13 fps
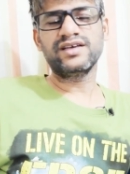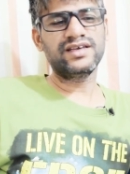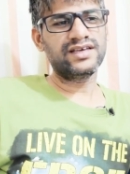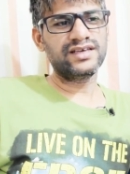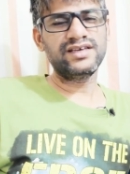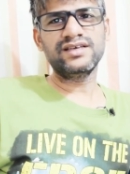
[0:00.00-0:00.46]

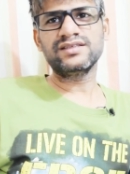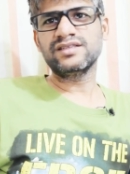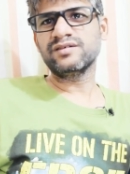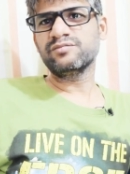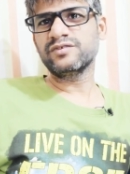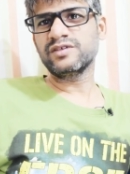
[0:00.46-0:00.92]
he is
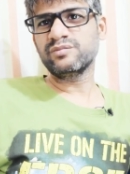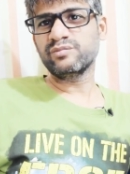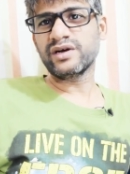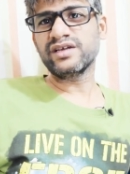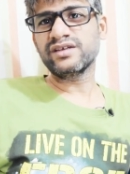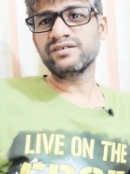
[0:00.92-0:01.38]
the
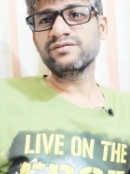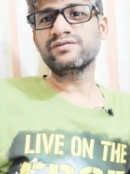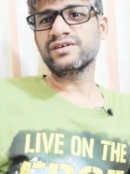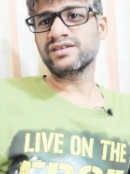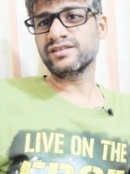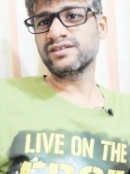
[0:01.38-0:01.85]
spine
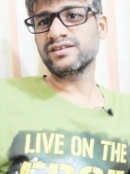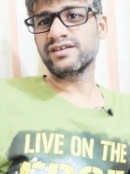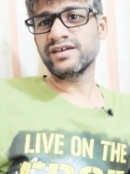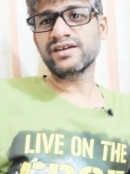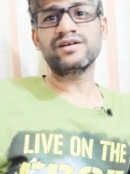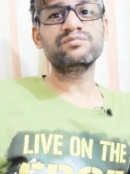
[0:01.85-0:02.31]
for
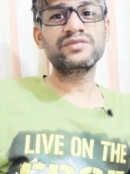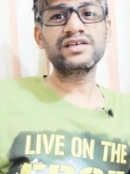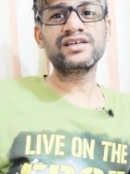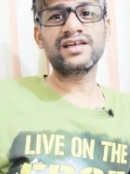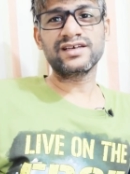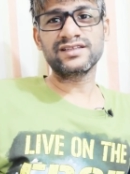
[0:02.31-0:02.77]
a
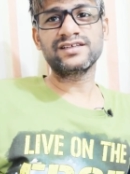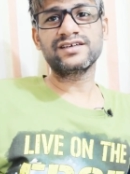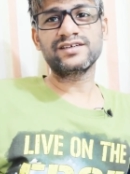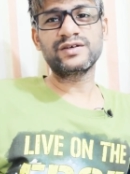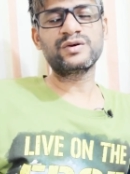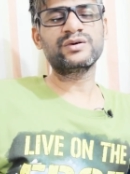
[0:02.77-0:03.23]
company like
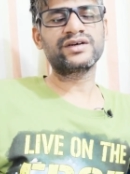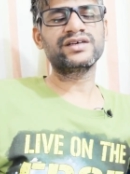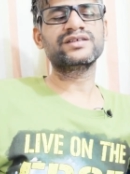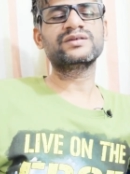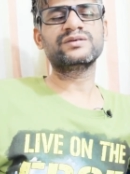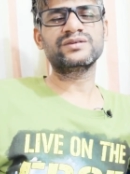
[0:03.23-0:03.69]
that.
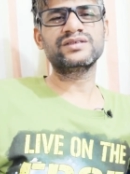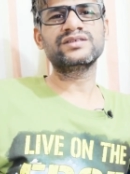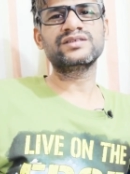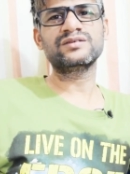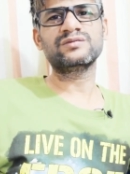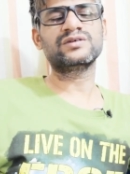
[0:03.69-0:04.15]
Okay, so
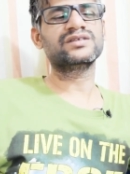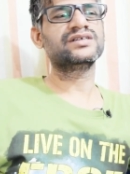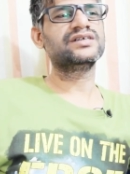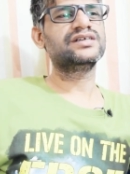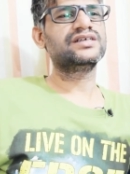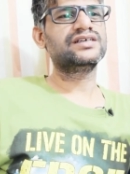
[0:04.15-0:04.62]
this is what.
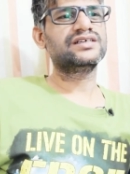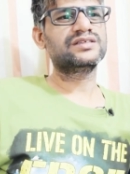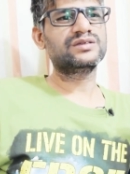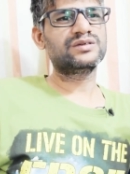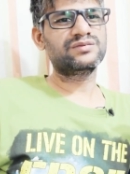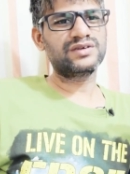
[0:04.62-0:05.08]

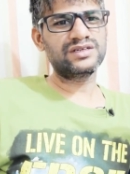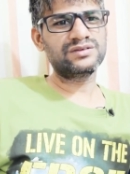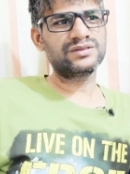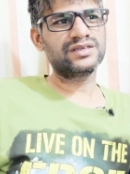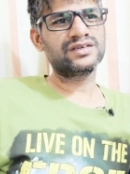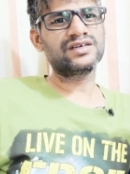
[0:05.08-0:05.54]
So when
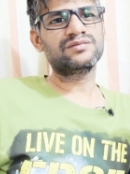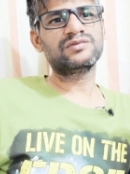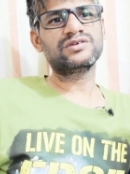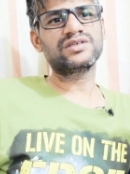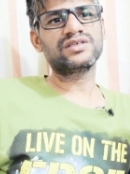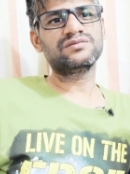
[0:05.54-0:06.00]
you think
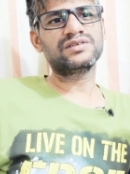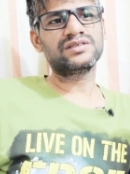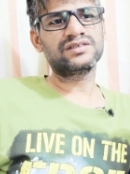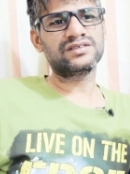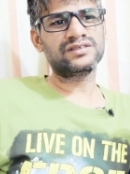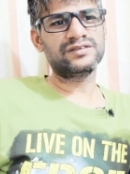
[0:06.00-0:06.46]
about
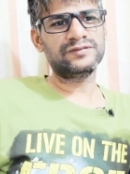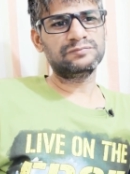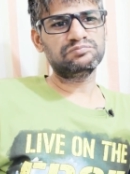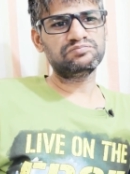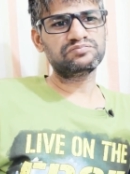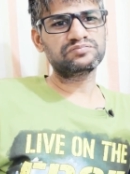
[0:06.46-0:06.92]
even
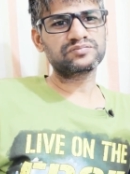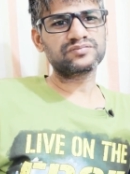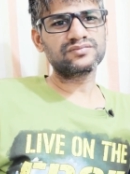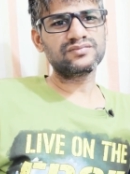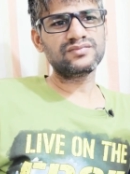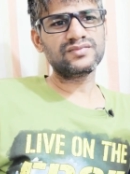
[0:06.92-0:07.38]
um,
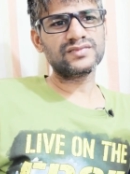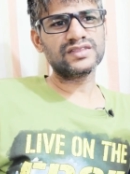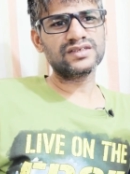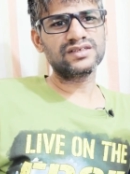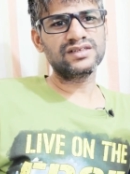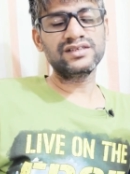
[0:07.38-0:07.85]

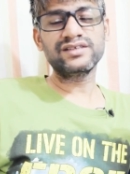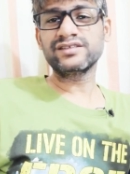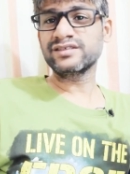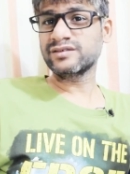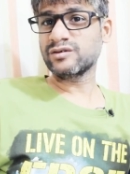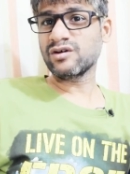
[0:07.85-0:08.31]

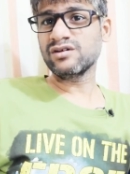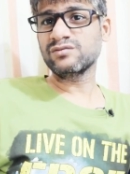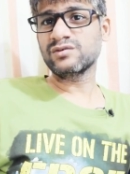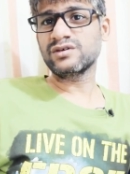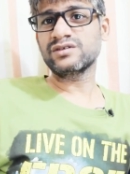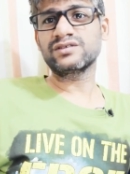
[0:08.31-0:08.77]
Linus
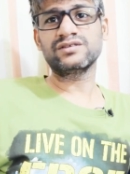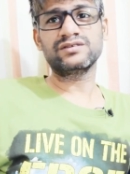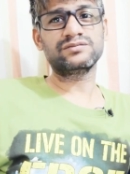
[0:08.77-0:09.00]
Torvalds,